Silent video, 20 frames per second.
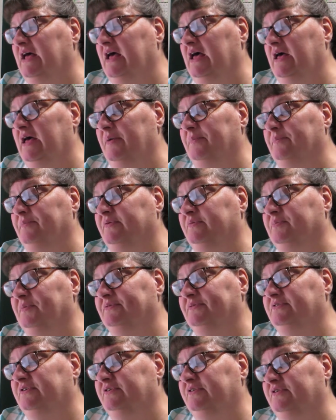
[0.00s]
I'm um,
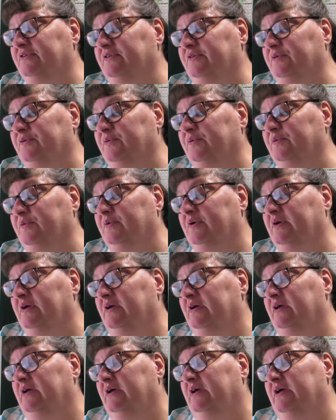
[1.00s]
supposed to do,
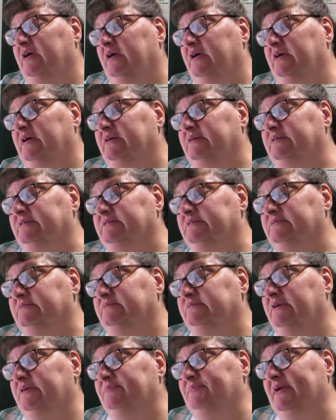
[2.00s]

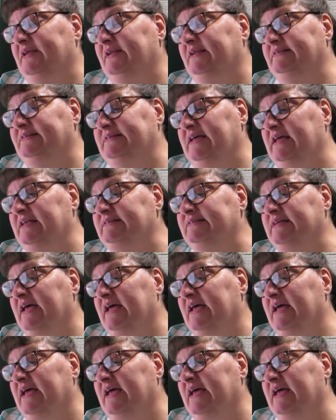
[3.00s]
repeat it 10